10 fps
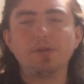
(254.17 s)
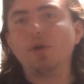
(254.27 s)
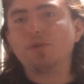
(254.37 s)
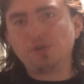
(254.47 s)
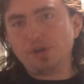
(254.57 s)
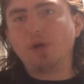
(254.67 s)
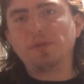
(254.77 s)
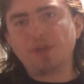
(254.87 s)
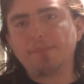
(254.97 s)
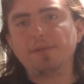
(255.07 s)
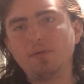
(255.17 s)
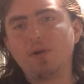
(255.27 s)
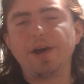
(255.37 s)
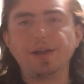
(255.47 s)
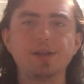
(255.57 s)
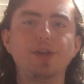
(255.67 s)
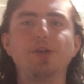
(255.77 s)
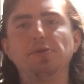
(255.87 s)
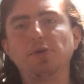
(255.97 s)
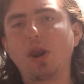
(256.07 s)
you know, you know the Japanese one.
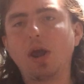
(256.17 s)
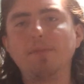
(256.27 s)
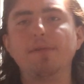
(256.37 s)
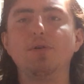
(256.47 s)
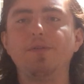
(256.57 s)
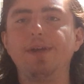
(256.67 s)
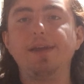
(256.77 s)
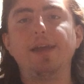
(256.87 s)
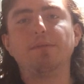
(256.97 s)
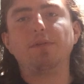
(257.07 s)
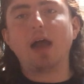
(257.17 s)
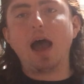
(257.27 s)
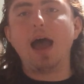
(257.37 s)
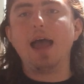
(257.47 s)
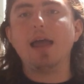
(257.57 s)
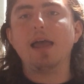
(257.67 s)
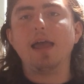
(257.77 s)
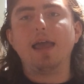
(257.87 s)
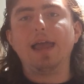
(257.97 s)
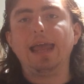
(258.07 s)
You're gonna love that movie. If you're not,
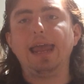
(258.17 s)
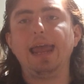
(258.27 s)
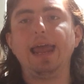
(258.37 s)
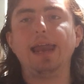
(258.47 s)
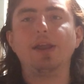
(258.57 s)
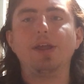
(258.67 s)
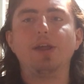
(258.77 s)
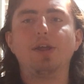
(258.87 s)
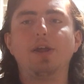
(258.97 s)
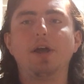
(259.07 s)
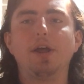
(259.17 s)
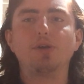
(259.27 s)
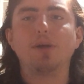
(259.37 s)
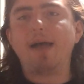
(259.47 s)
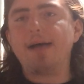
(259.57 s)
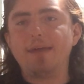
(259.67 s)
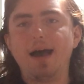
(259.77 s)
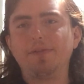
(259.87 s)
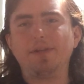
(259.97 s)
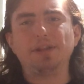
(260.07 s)
and uh, you're gonna
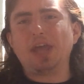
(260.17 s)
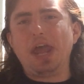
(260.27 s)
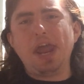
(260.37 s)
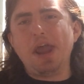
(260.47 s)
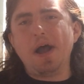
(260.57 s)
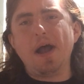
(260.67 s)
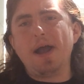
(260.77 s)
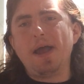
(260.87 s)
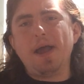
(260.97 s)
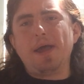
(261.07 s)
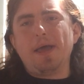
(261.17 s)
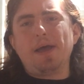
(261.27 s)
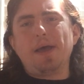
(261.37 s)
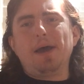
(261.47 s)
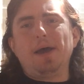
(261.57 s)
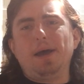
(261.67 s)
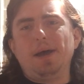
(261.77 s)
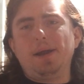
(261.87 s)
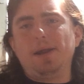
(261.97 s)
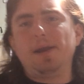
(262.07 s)
mouth and say uh,
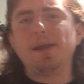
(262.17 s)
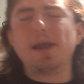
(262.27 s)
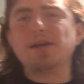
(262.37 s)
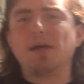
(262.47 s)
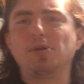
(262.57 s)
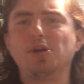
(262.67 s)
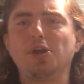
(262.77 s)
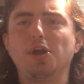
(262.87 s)
uh, not enough